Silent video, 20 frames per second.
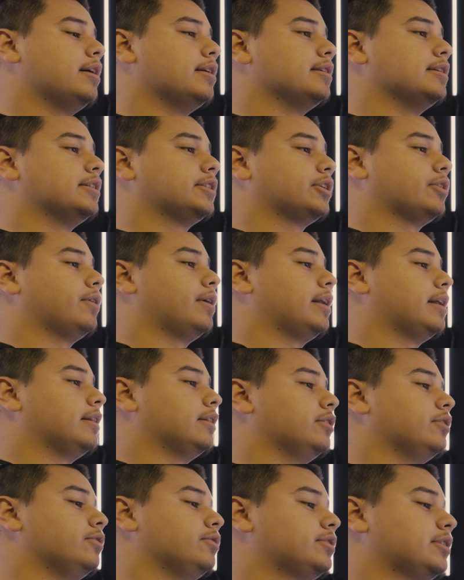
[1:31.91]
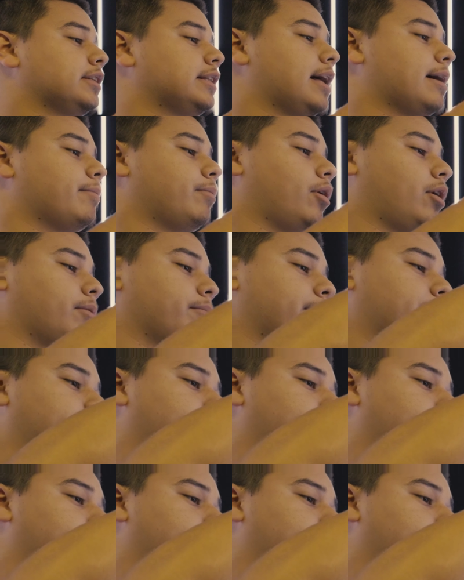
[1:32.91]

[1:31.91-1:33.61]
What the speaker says: Let's go ahead and loosen that ball mount